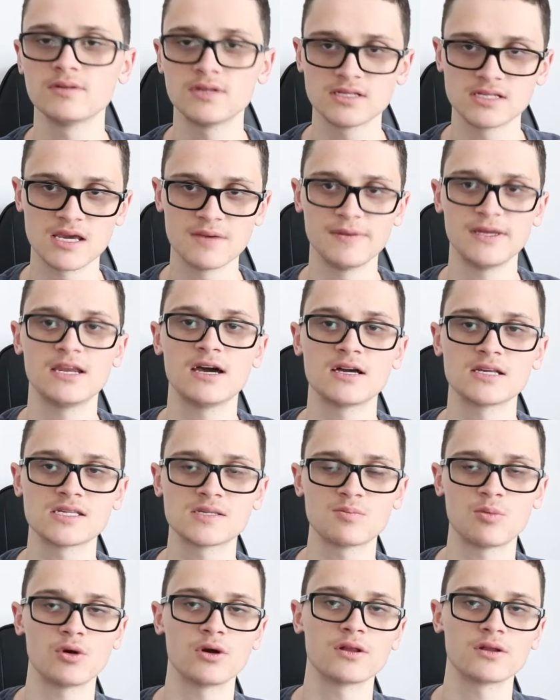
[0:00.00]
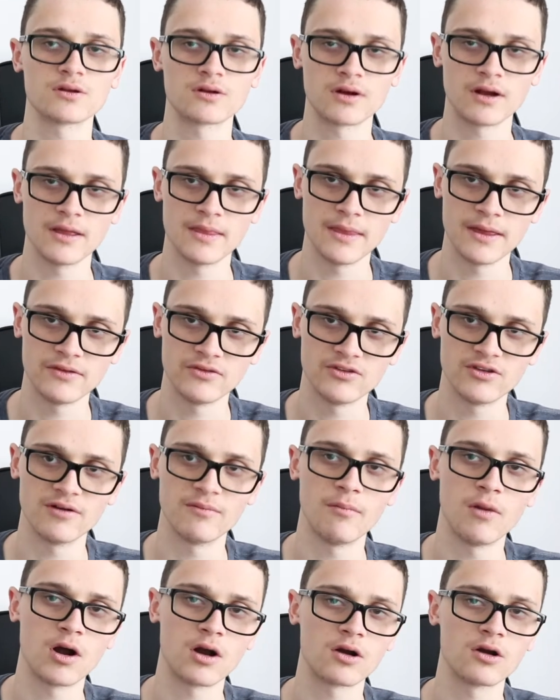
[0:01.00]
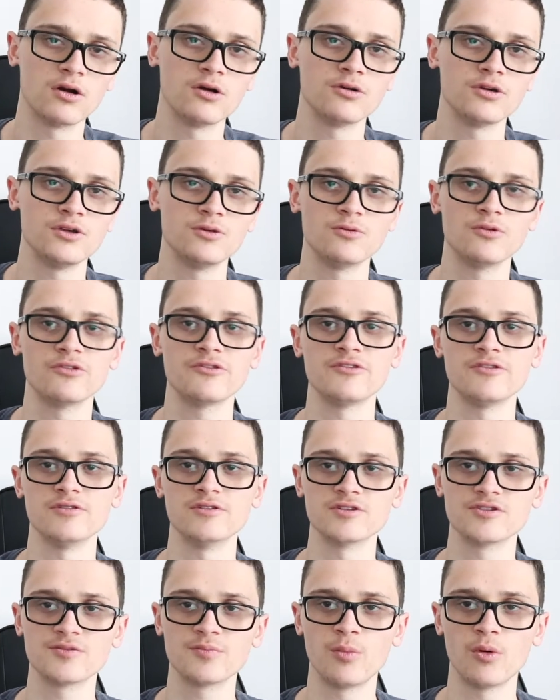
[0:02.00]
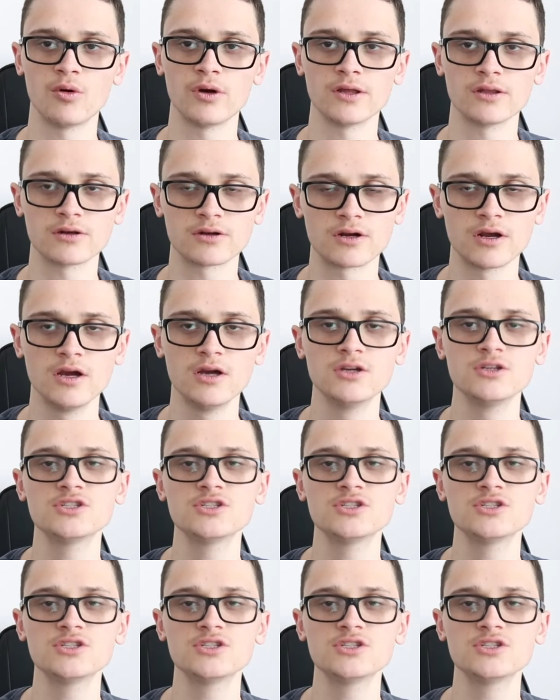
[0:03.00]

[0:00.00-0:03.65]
this is going to be non-spoiler, and then tomorrow you will see the spoiler,